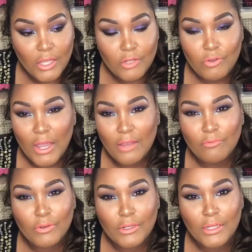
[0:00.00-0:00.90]
you can't
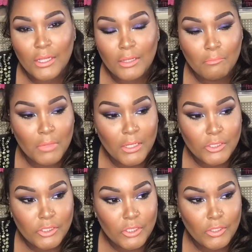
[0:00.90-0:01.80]
really eat
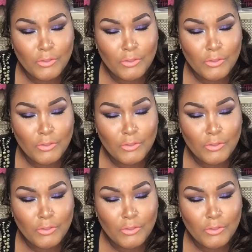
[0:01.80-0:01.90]
much.